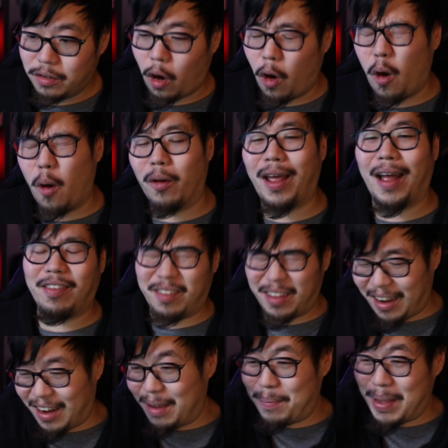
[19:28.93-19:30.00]
Oh, that's
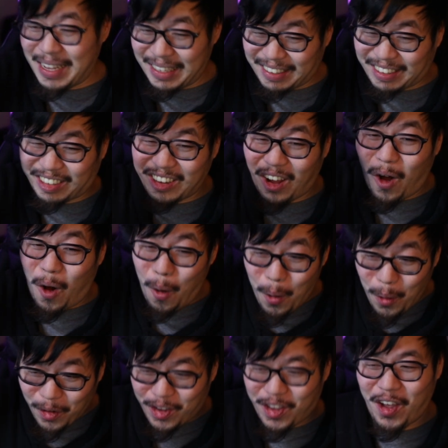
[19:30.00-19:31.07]
gonna be
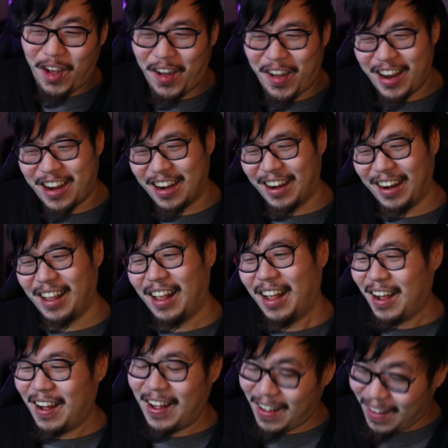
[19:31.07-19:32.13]
so good.
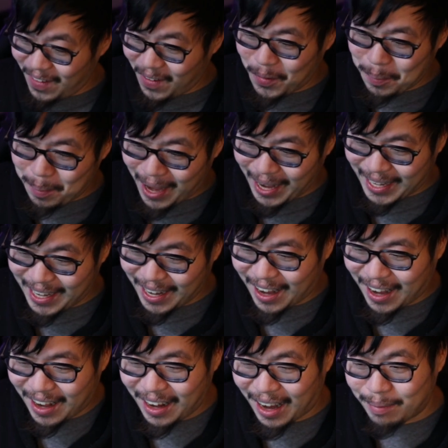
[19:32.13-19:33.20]
Oh my
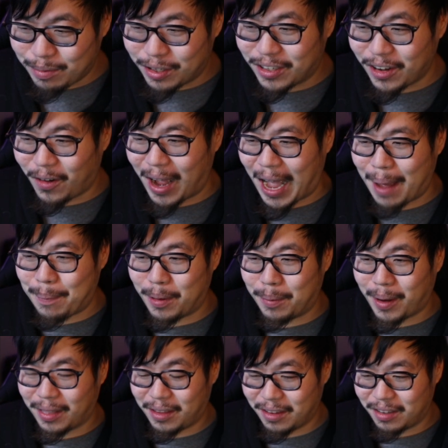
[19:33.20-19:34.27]
God, I'm so happy
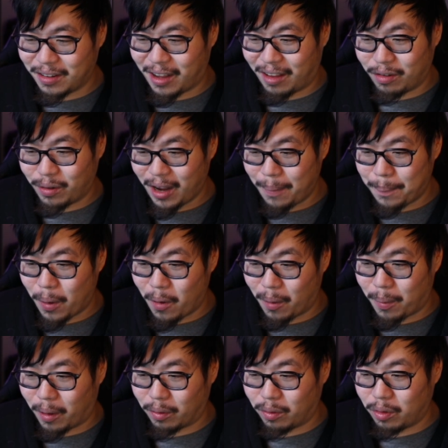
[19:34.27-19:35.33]
about this. Okay, so I got a
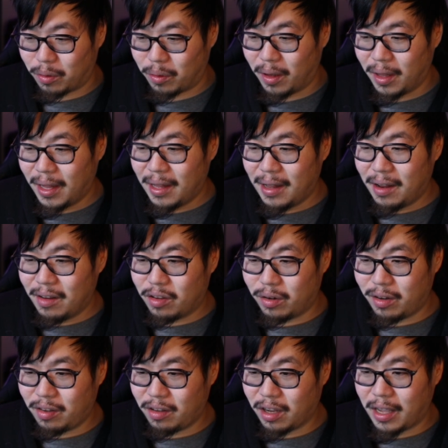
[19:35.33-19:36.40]
Pokeball too. So
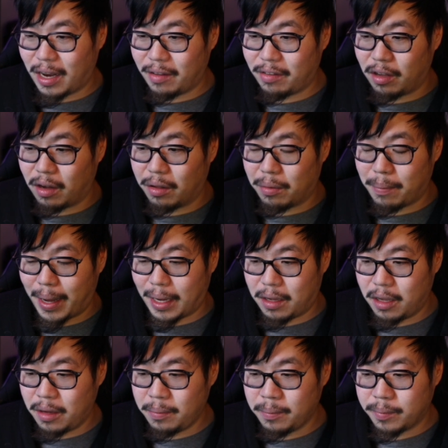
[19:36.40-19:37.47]
this is going to get us the other
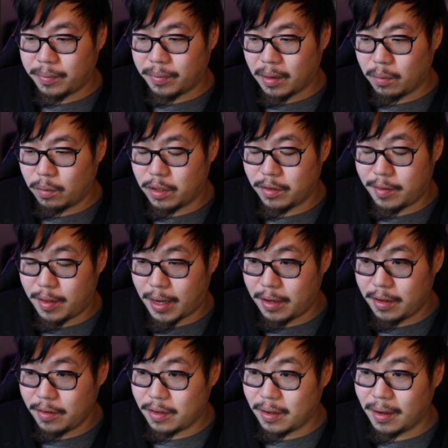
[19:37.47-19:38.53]
Mankey, which is
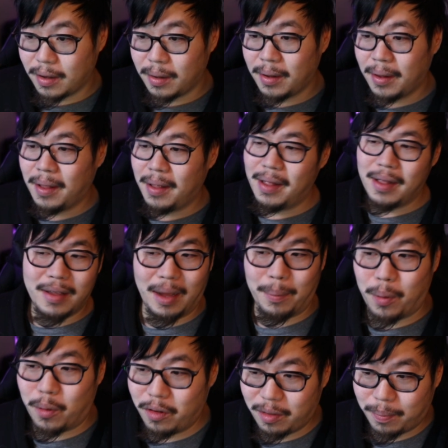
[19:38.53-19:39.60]
nice. Yeah,
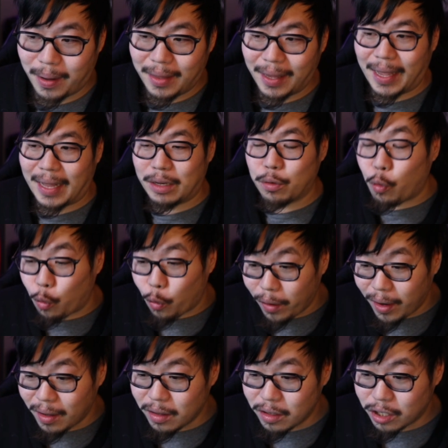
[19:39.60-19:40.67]
opponent's about to get
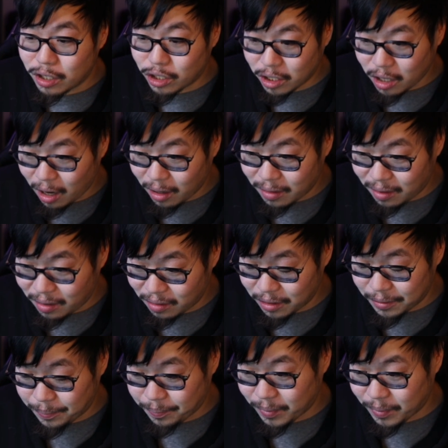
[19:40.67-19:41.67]
real shocked here.